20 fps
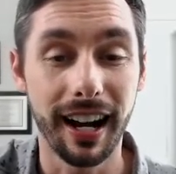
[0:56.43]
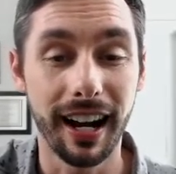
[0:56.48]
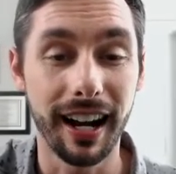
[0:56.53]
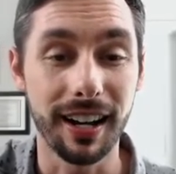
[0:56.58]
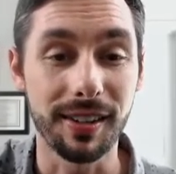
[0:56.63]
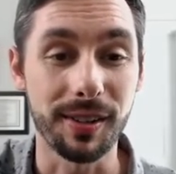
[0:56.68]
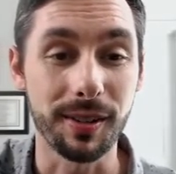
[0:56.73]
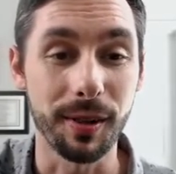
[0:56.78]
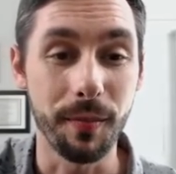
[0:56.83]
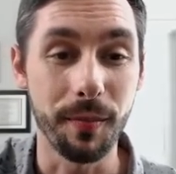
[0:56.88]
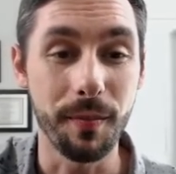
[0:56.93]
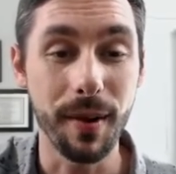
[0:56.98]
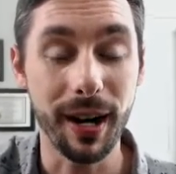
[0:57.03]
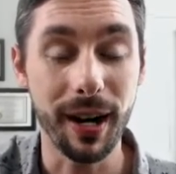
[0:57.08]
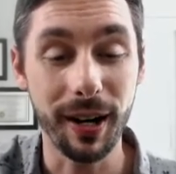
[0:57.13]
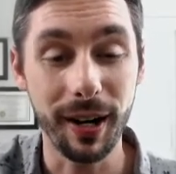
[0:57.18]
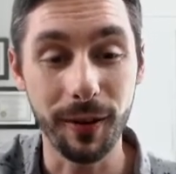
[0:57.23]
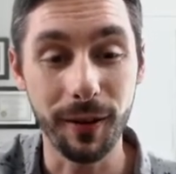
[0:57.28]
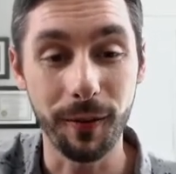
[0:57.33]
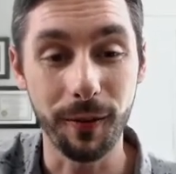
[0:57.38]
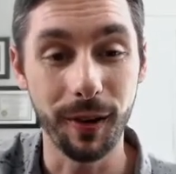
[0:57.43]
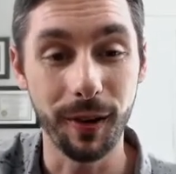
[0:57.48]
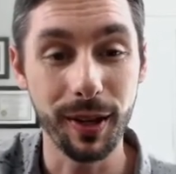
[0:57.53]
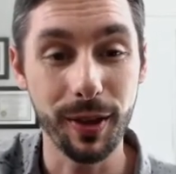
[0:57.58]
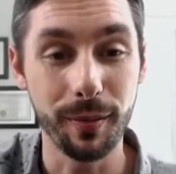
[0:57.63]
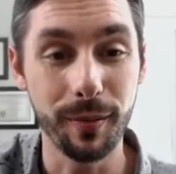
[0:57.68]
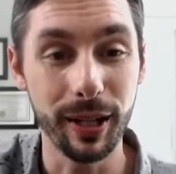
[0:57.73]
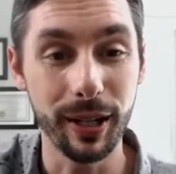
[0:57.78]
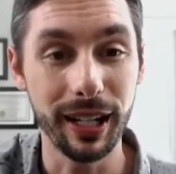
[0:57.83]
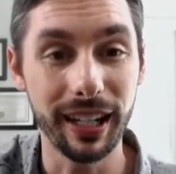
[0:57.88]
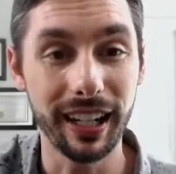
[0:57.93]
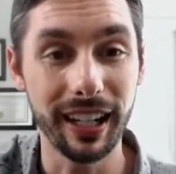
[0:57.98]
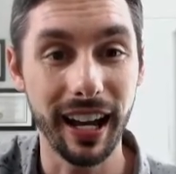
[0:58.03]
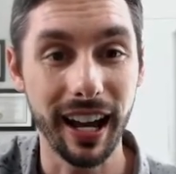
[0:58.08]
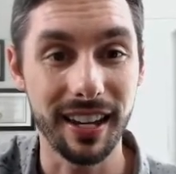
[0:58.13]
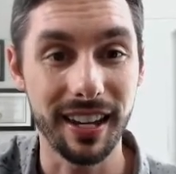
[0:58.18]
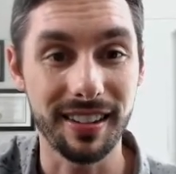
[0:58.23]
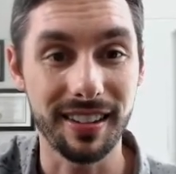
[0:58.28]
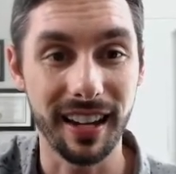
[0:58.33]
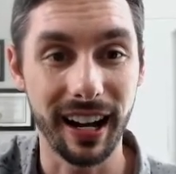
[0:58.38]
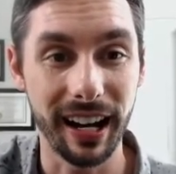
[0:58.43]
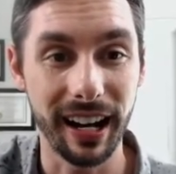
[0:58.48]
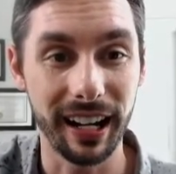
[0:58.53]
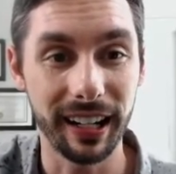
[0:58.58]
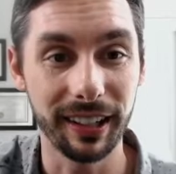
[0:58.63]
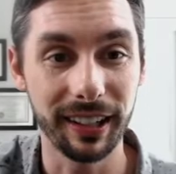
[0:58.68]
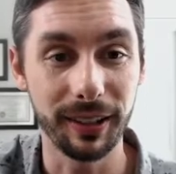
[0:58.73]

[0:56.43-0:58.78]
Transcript: So bear with me as I